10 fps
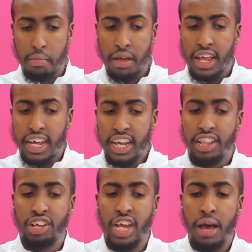bil
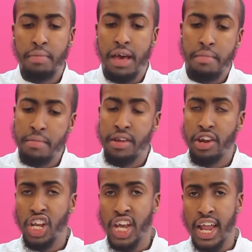ihtijabi amam
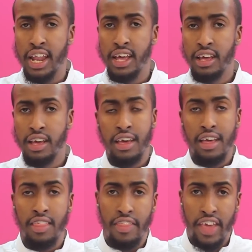rijal
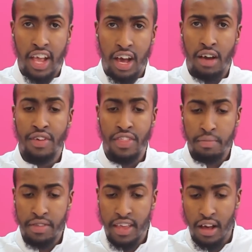that they cover
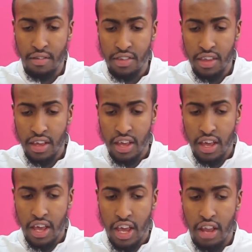themselves
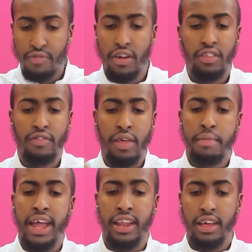in front of the
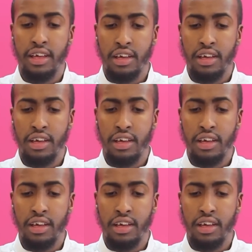men,